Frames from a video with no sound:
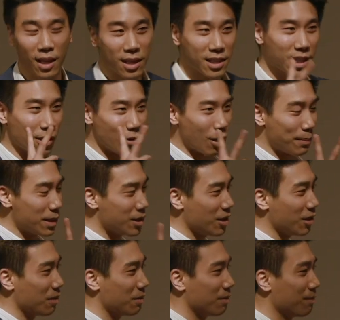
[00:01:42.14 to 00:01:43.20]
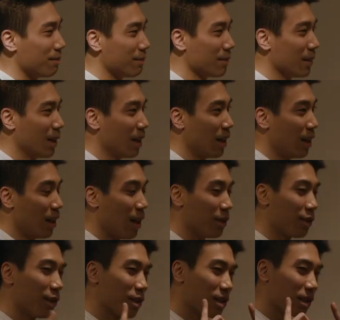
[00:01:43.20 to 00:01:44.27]
Secret weapon two,
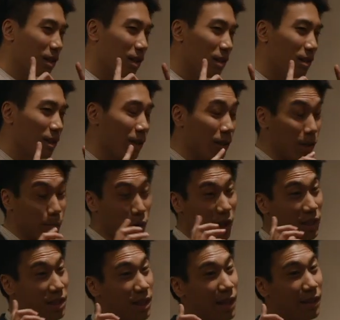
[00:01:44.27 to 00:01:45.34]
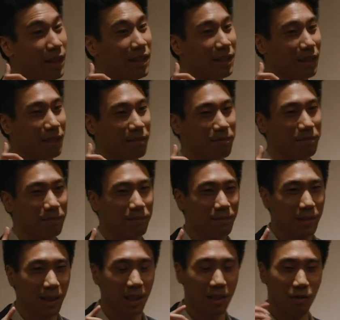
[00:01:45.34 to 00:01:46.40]
under your skull, your brain's not naked.
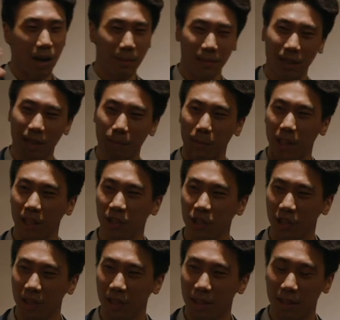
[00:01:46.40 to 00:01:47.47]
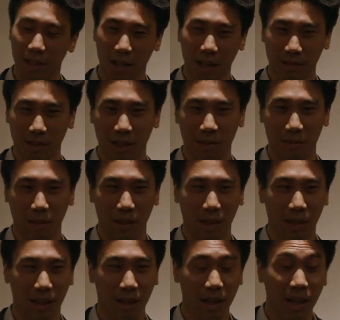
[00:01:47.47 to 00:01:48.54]
It's wrapped in the meninges, a soft
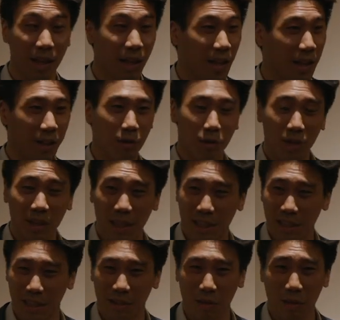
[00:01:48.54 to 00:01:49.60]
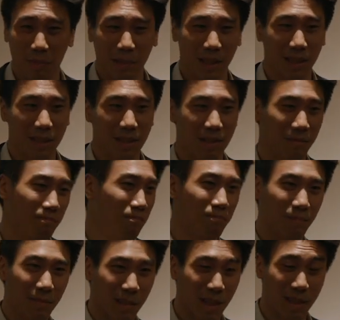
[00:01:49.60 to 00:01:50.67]
covering. It usually gets ignored because
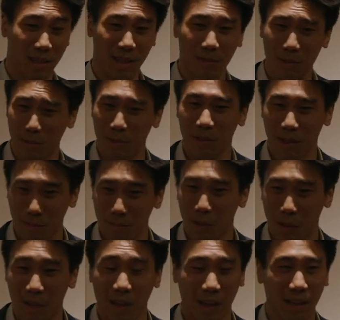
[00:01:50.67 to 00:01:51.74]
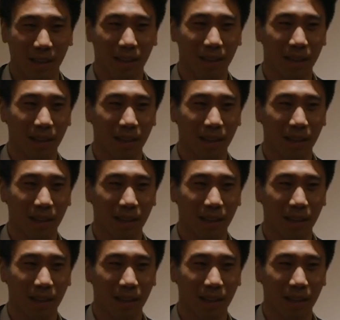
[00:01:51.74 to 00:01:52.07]
it seems pretty boring.